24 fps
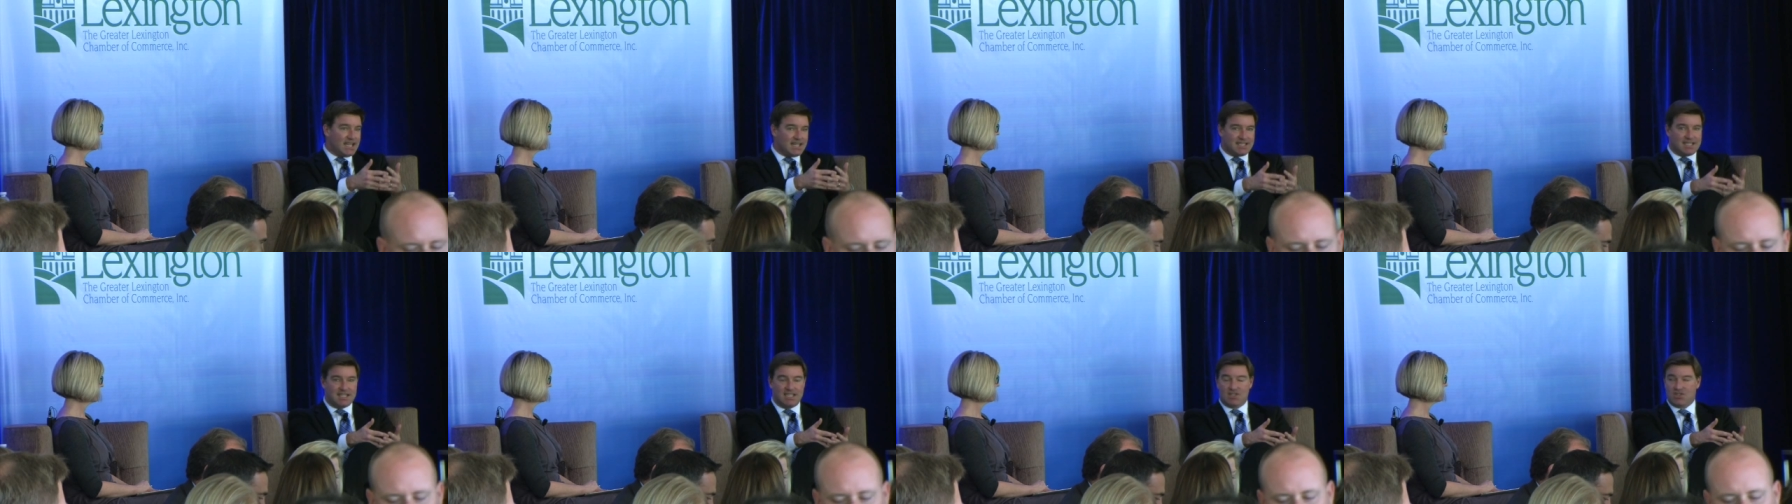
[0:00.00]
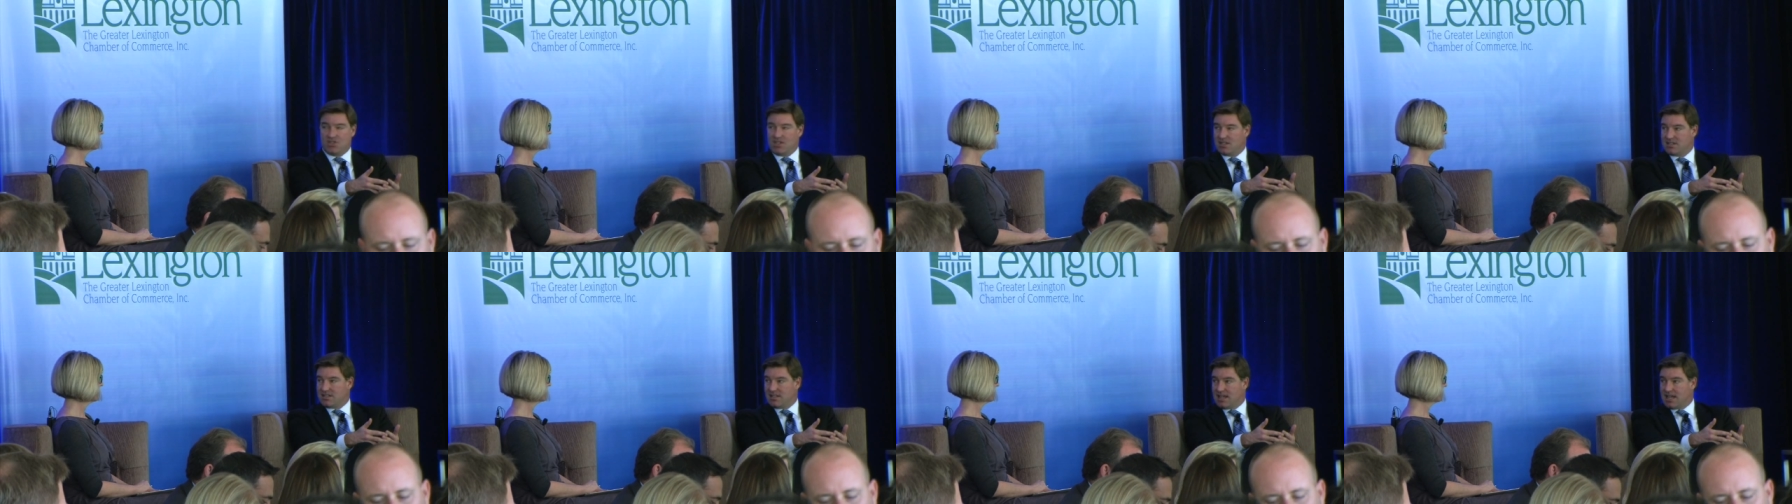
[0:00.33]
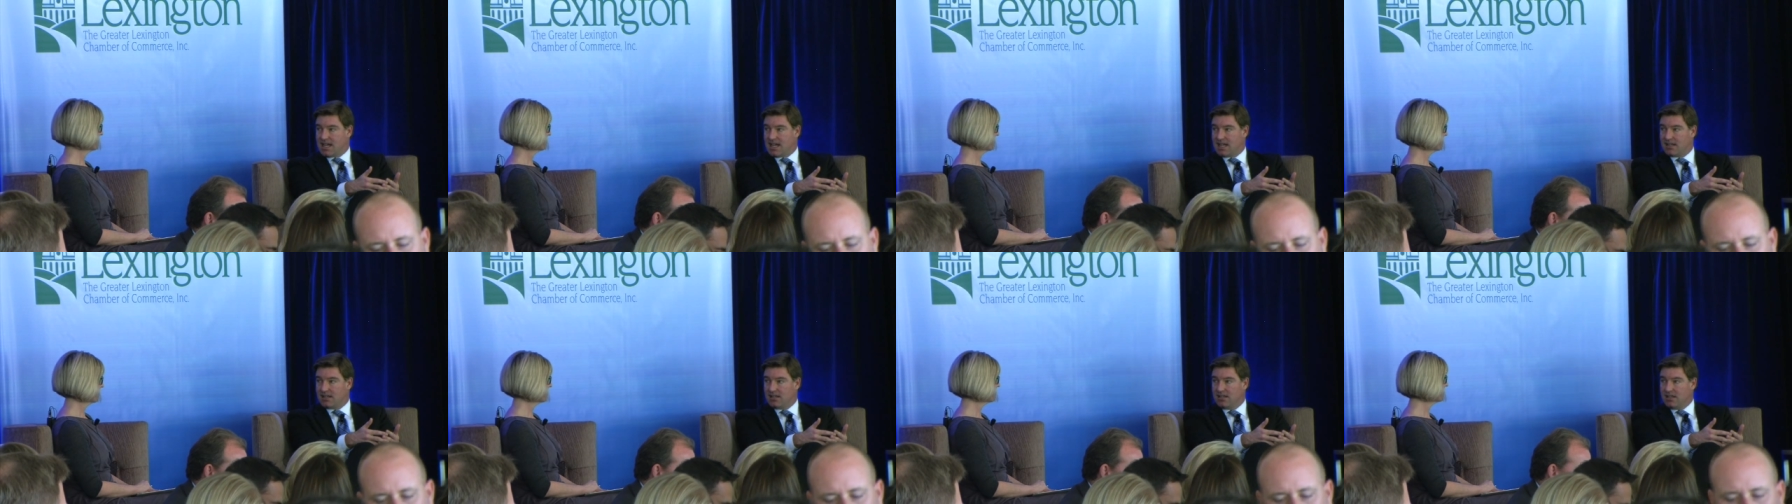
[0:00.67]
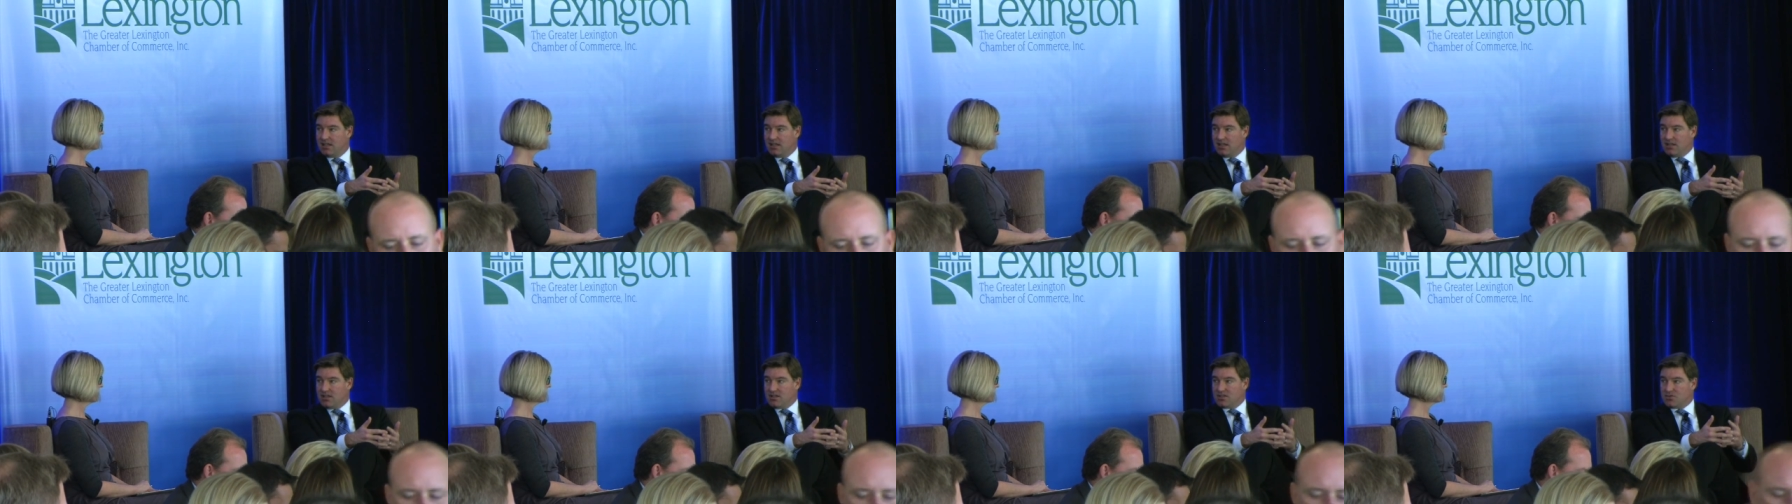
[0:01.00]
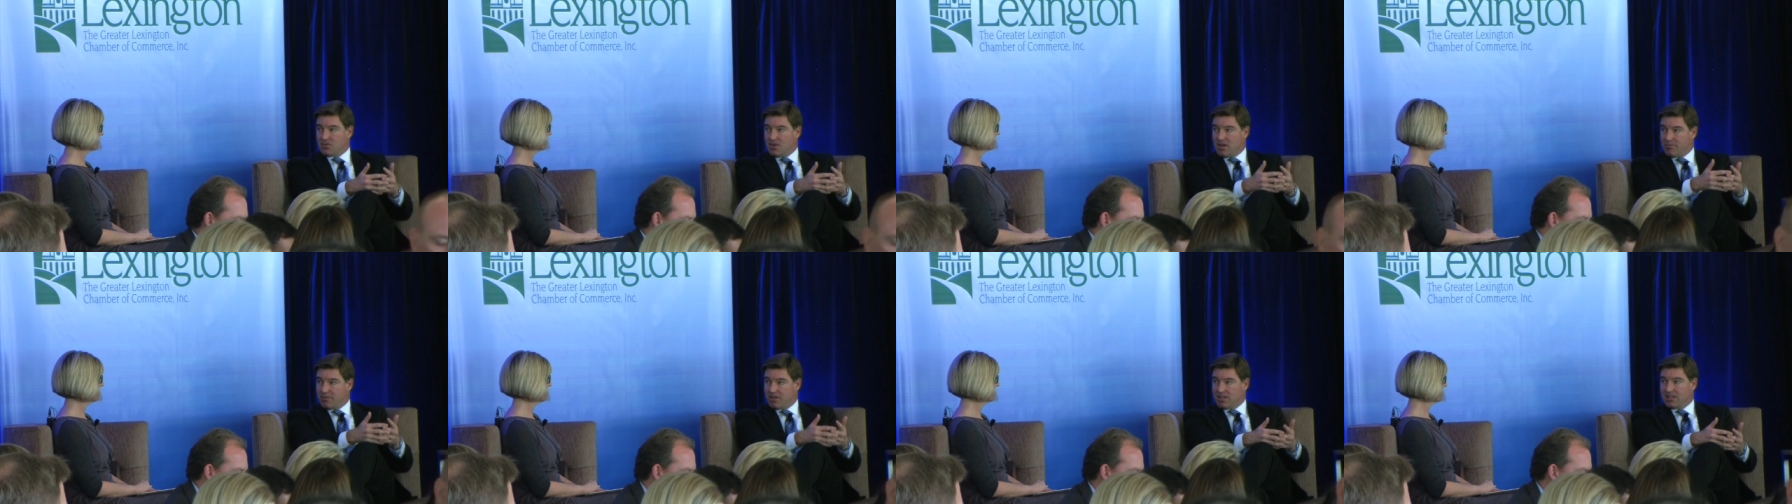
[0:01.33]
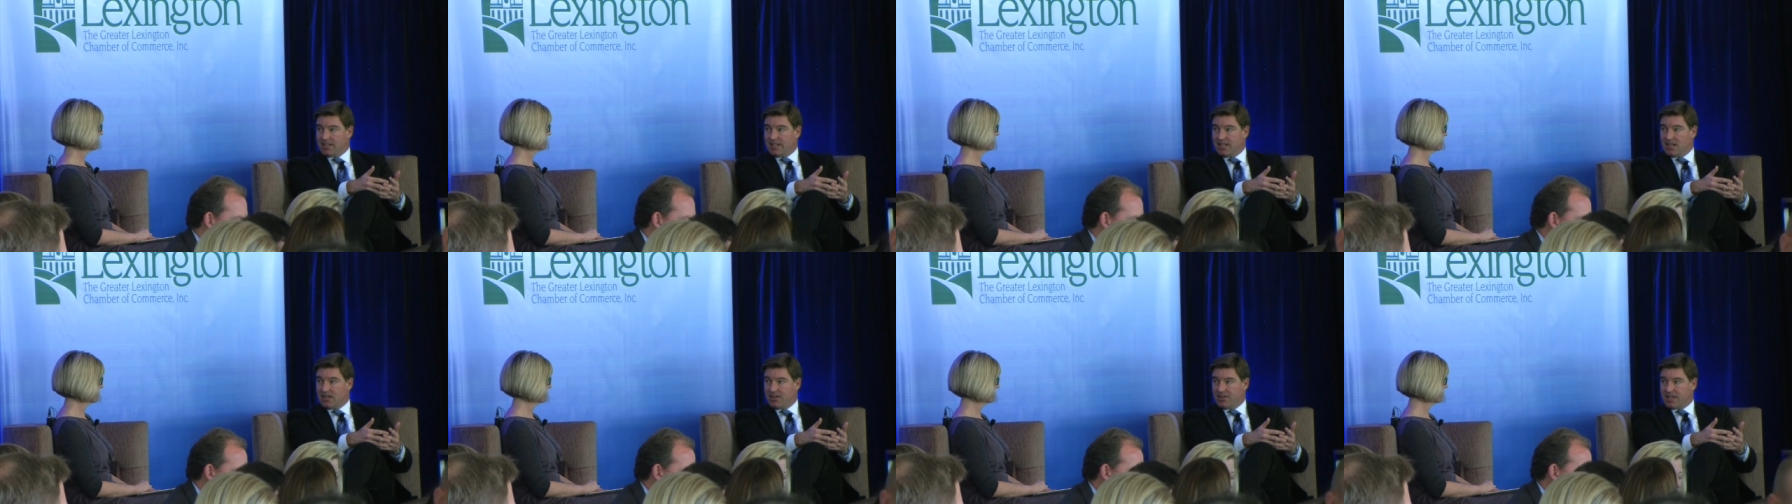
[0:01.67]
and teaching to that. So I'm going
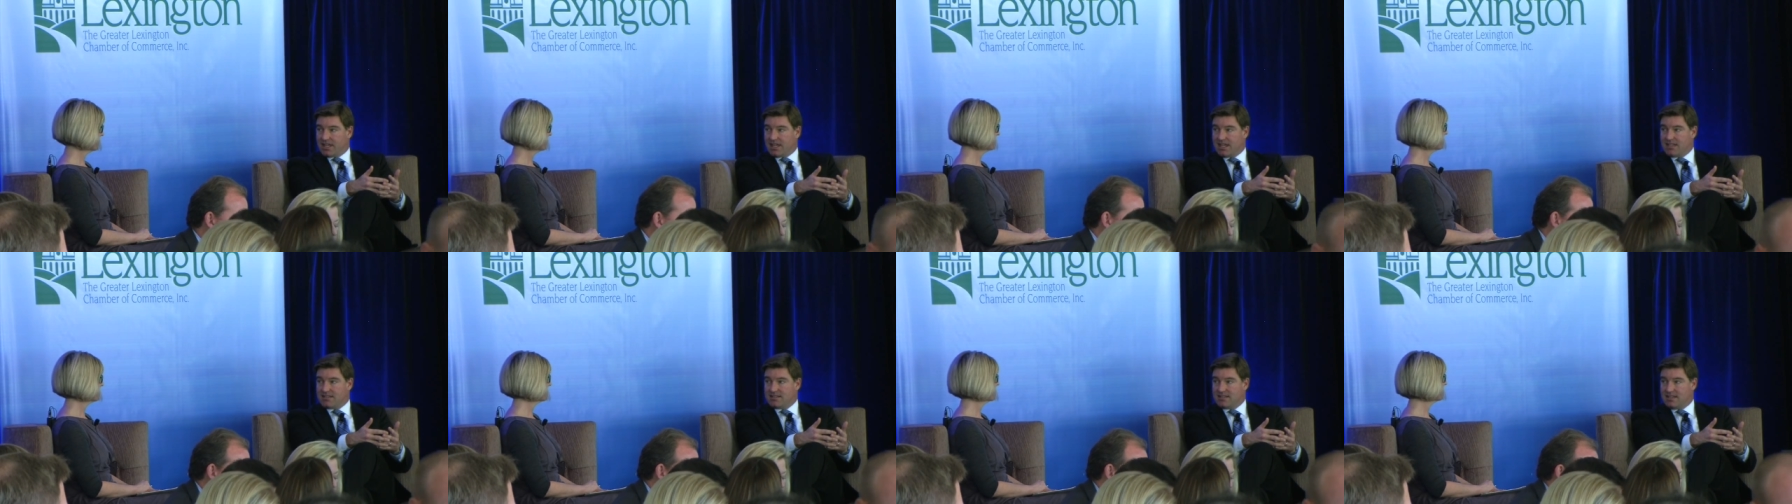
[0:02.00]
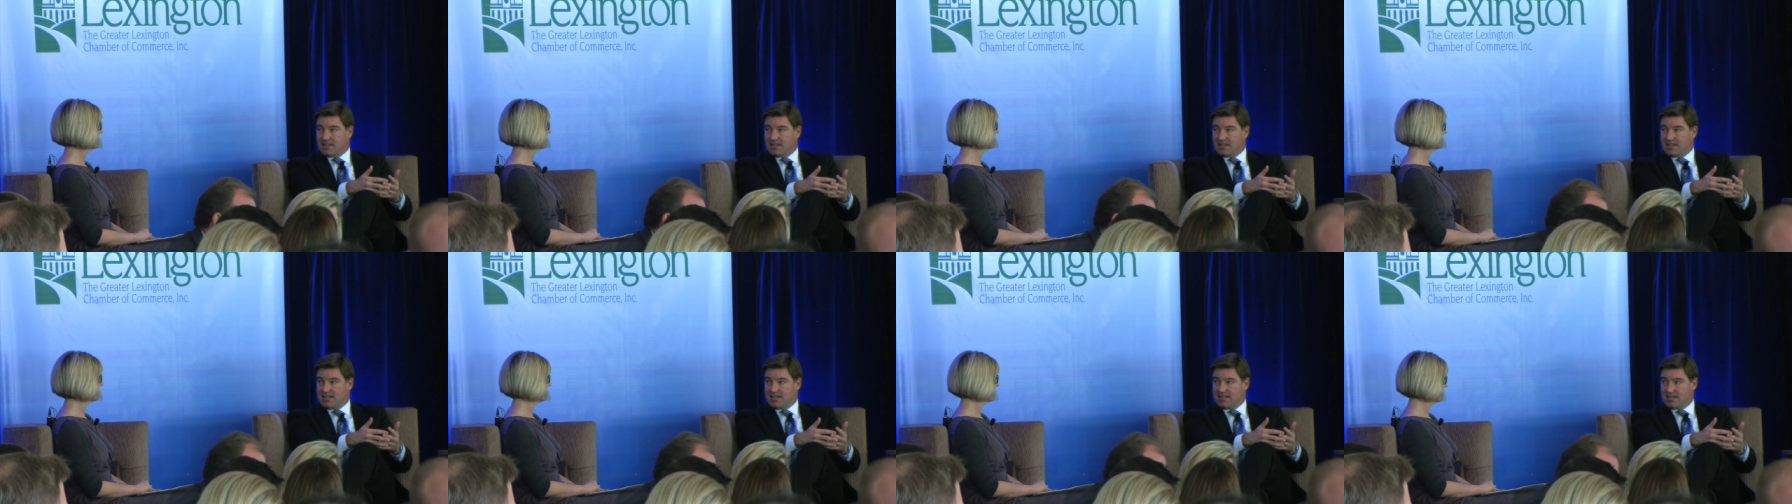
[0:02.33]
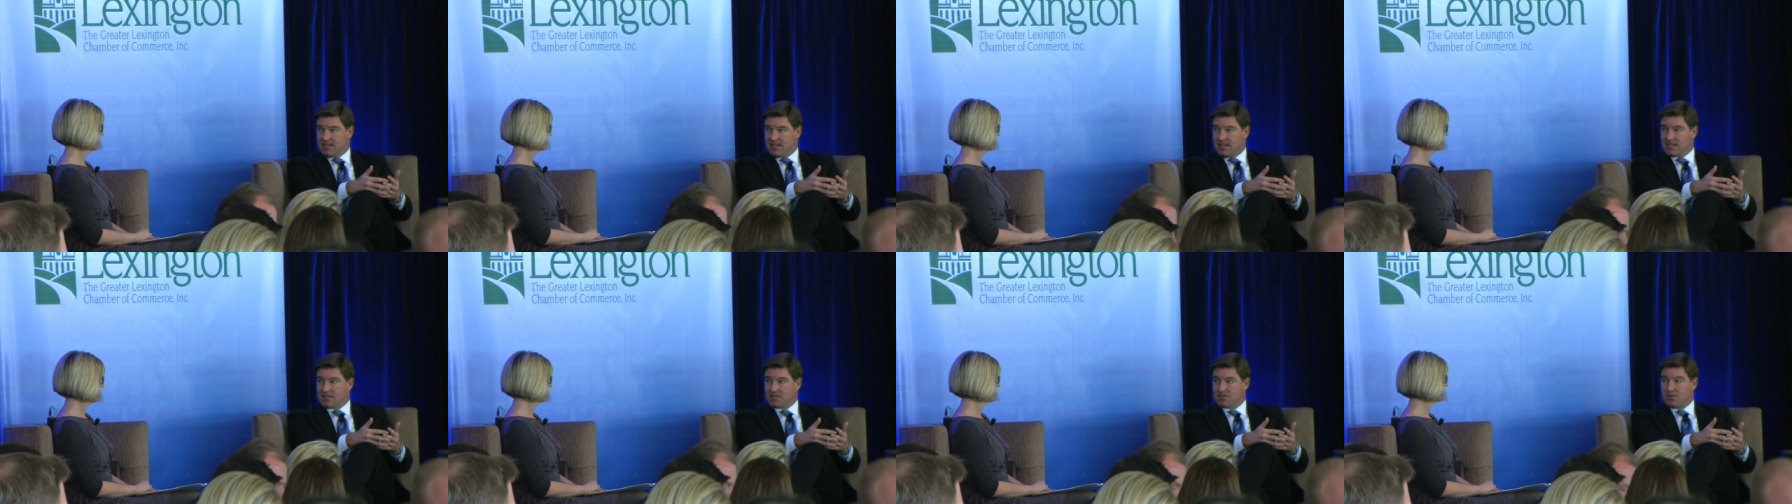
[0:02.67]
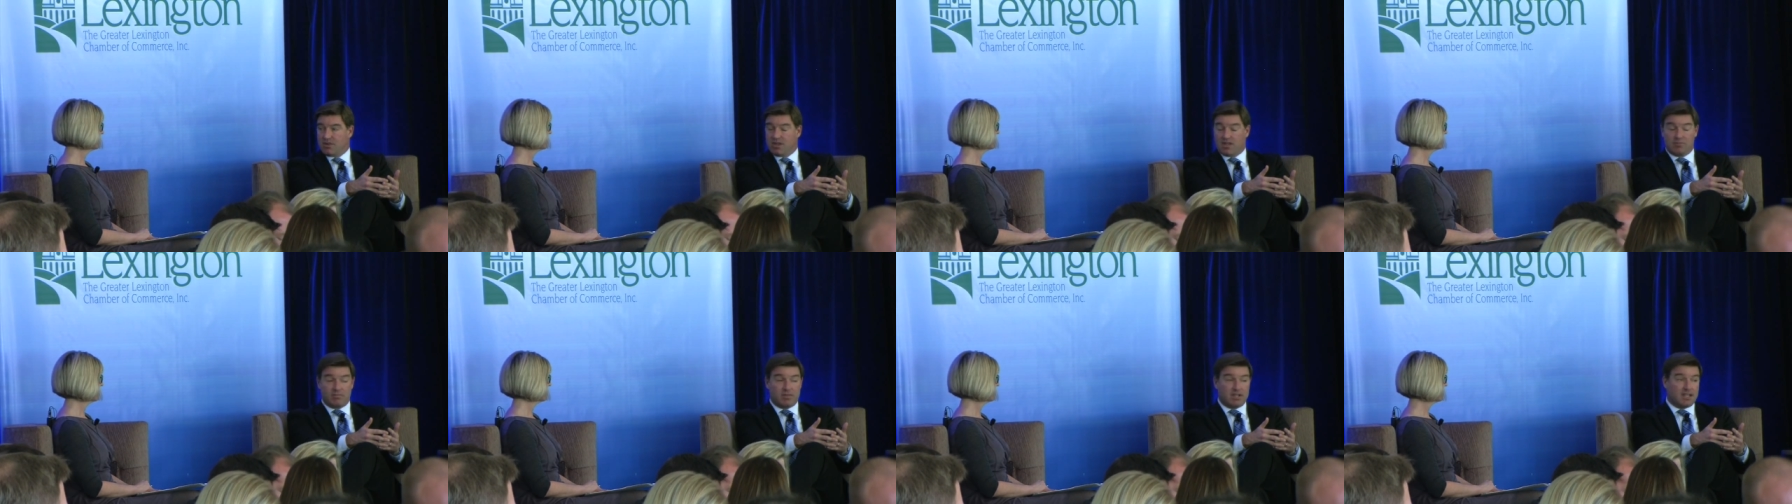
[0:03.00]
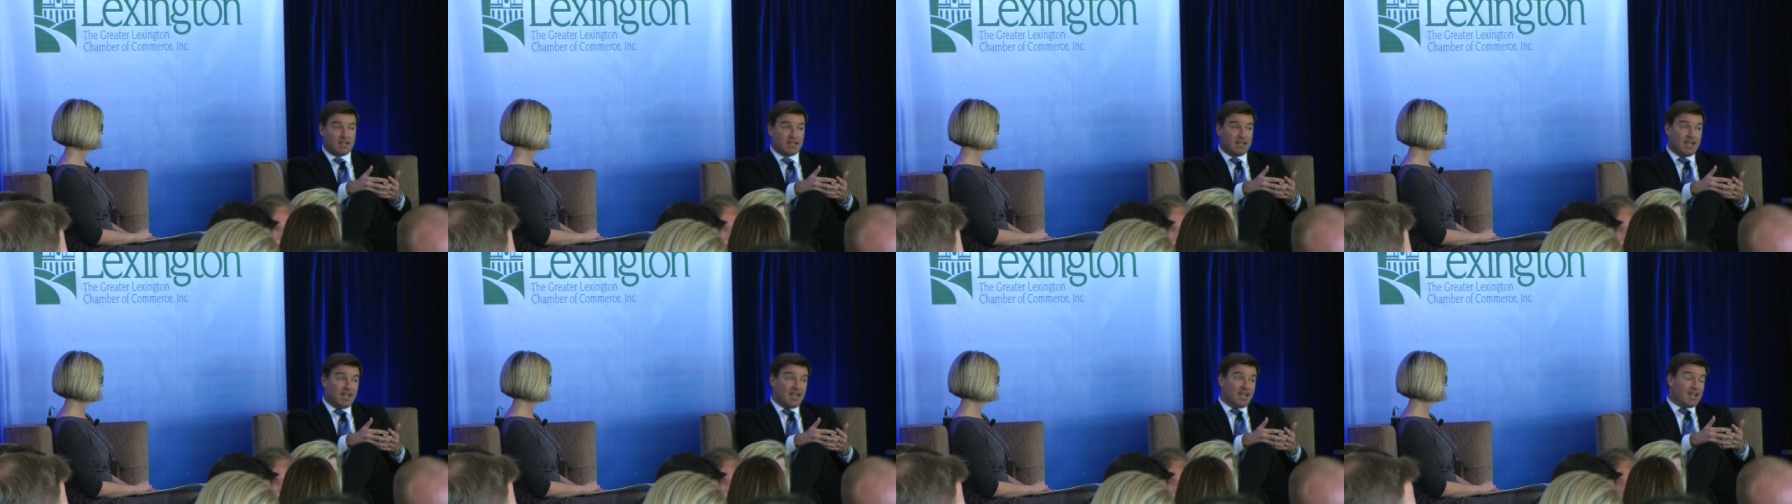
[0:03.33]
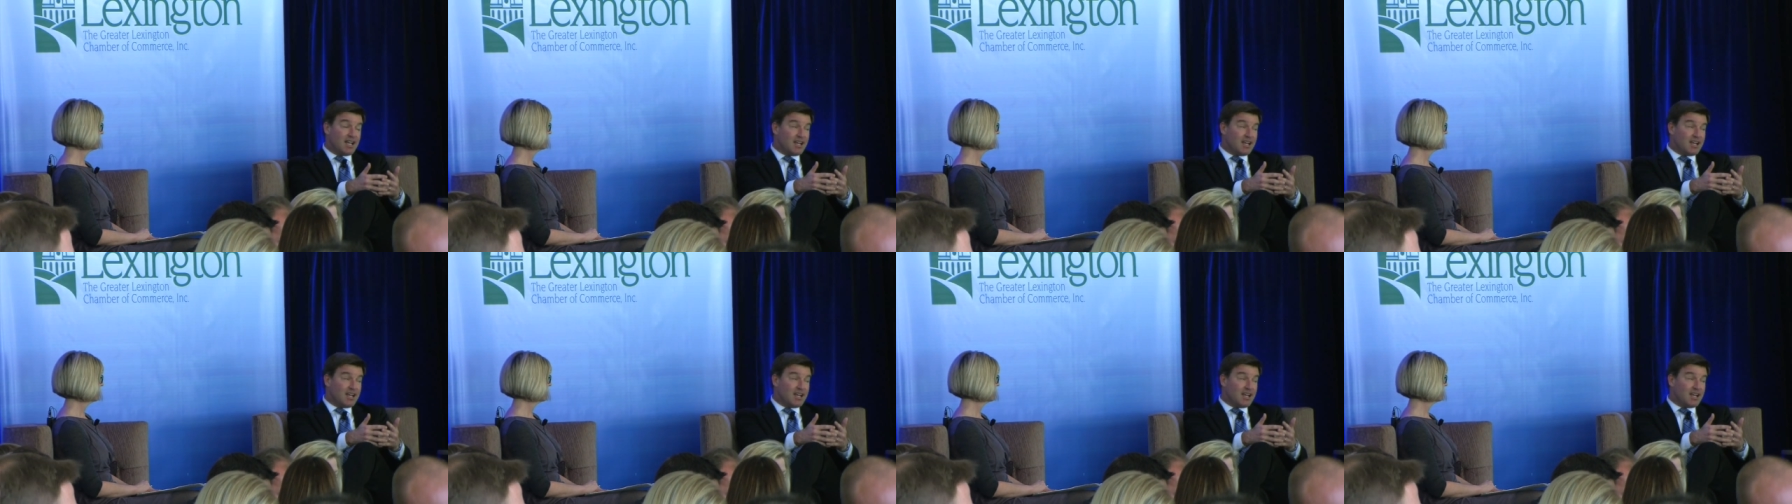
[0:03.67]
to lean on the KCTCS quite a bit,